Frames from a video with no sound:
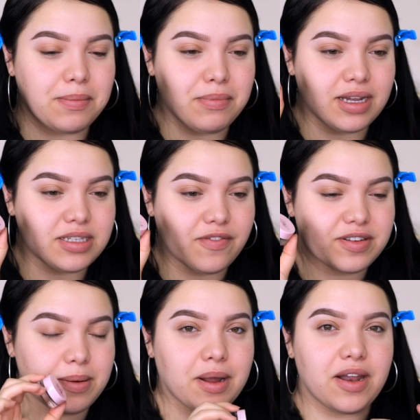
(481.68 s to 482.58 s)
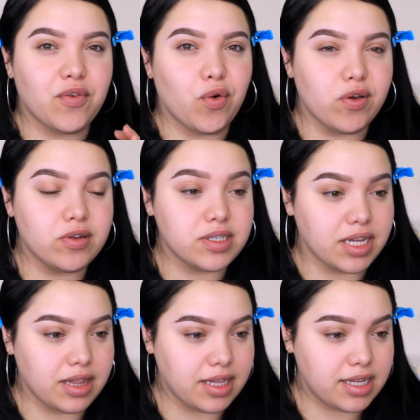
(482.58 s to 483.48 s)
a mix of some kind of oils
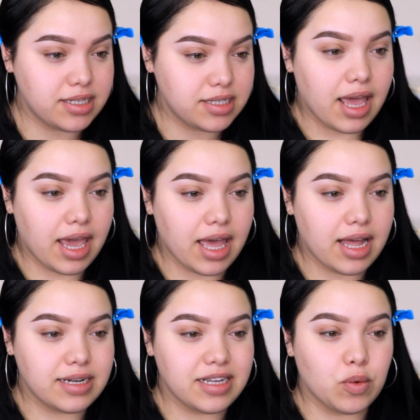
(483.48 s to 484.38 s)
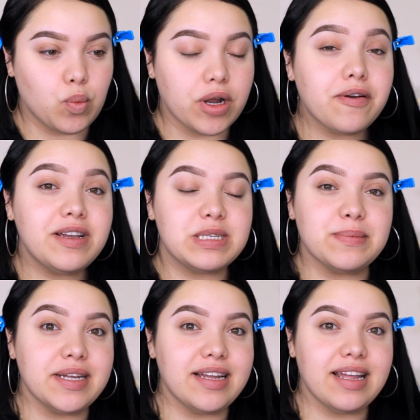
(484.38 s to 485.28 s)
in this, and it worries
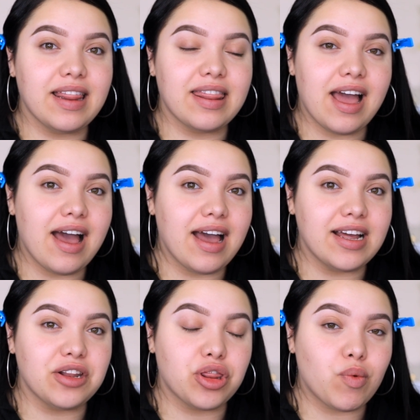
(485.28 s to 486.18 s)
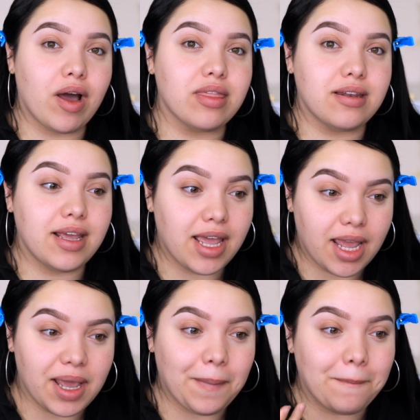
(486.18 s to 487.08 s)
me that throughout the
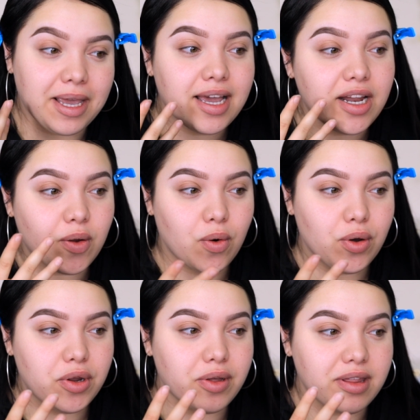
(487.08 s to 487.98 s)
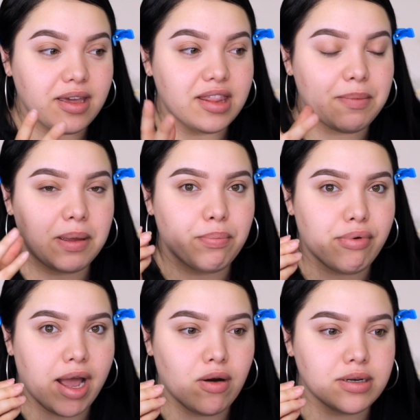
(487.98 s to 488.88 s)
day, me getting oily, that my
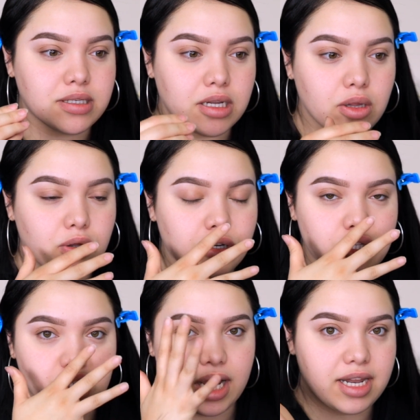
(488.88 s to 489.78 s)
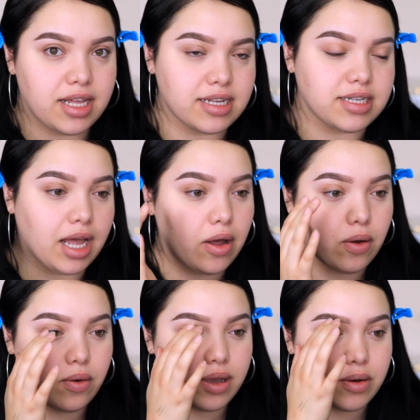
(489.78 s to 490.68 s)
brow is gonna look shiny as
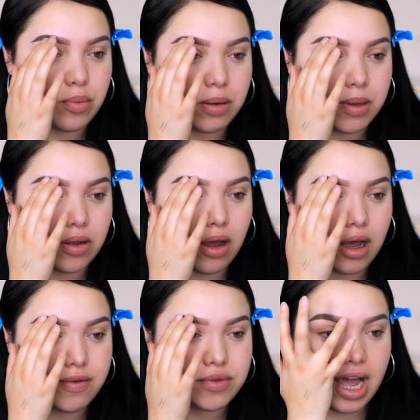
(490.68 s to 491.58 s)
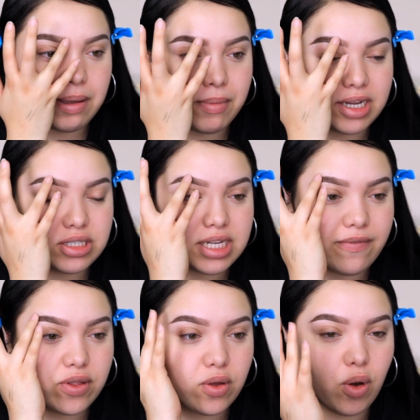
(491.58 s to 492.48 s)
hell and rubbing off. I might just
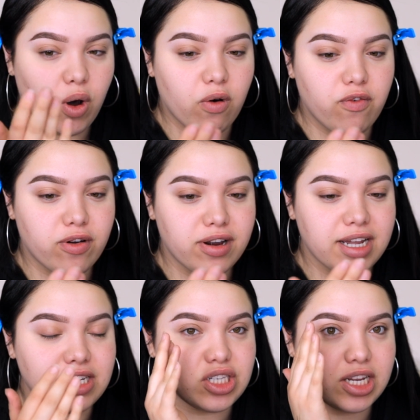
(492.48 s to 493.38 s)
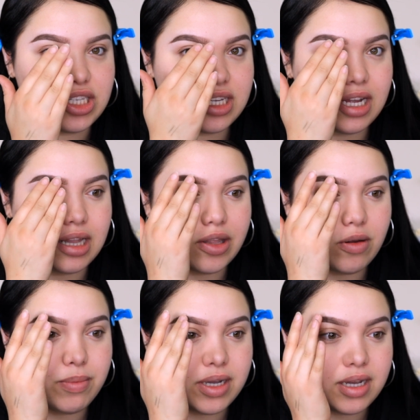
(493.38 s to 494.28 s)
have to go over and touch it a
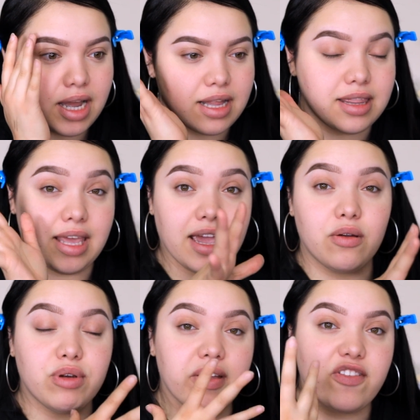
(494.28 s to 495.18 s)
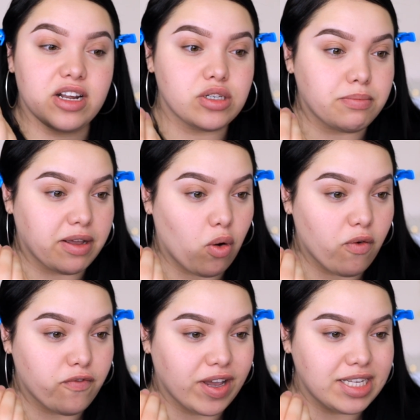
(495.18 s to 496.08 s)
little bit at the end when I finish my
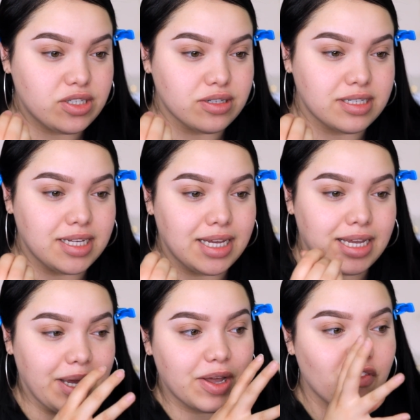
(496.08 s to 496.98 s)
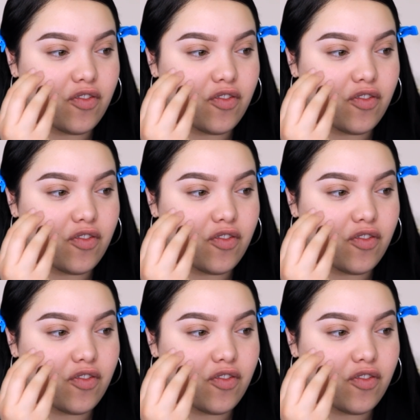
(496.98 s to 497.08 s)
whole face to see if